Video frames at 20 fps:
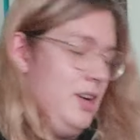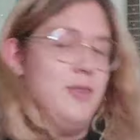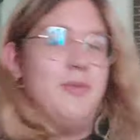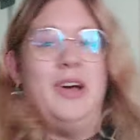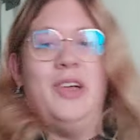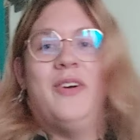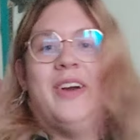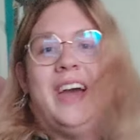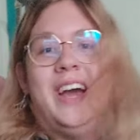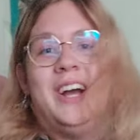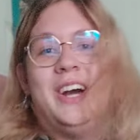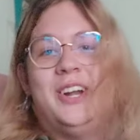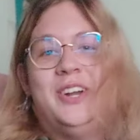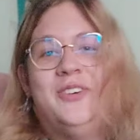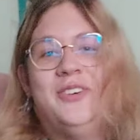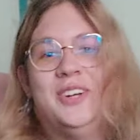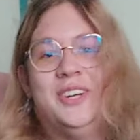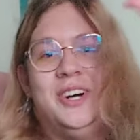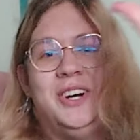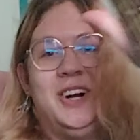Oh, by the way, I got a
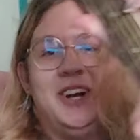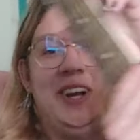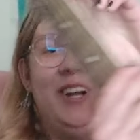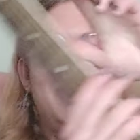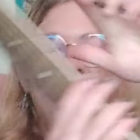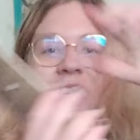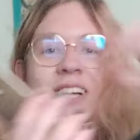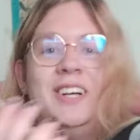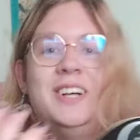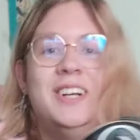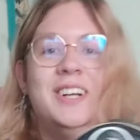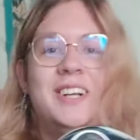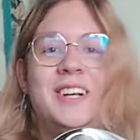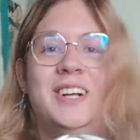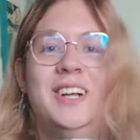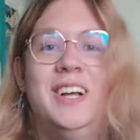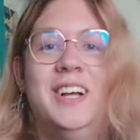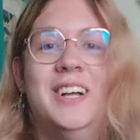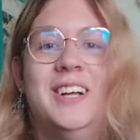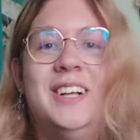new guitar
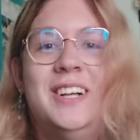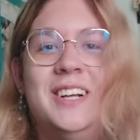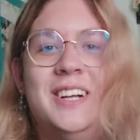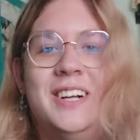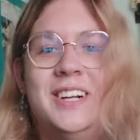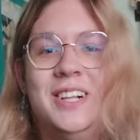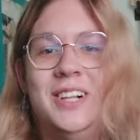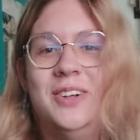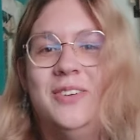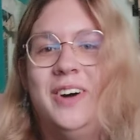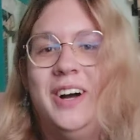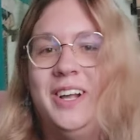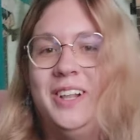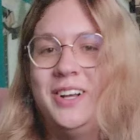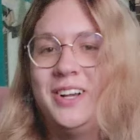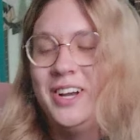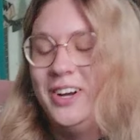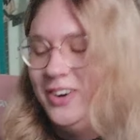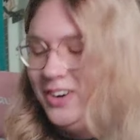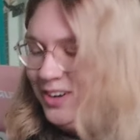a little while
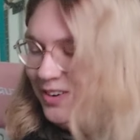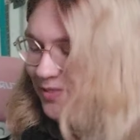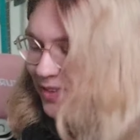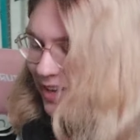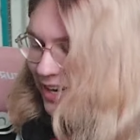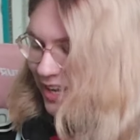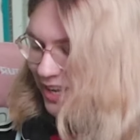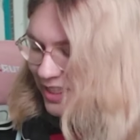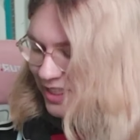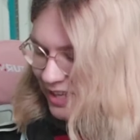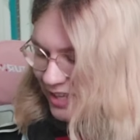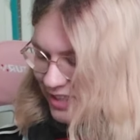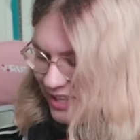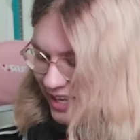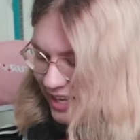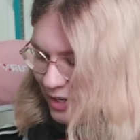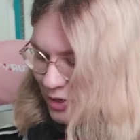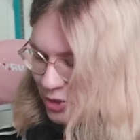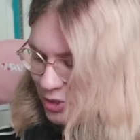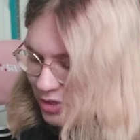ago, but I think
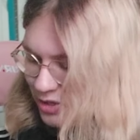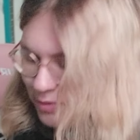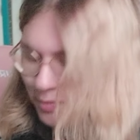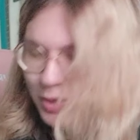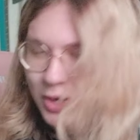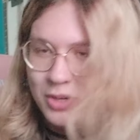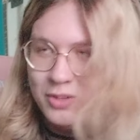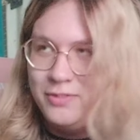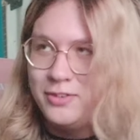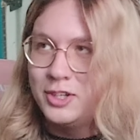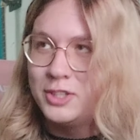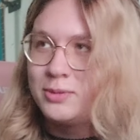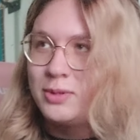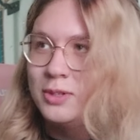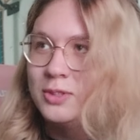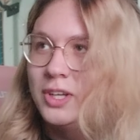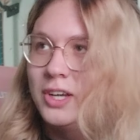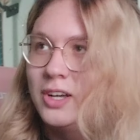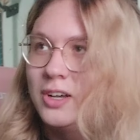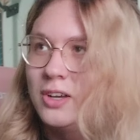first part
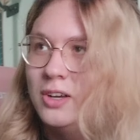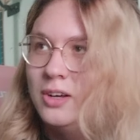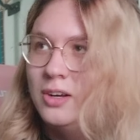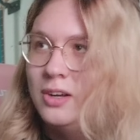was like,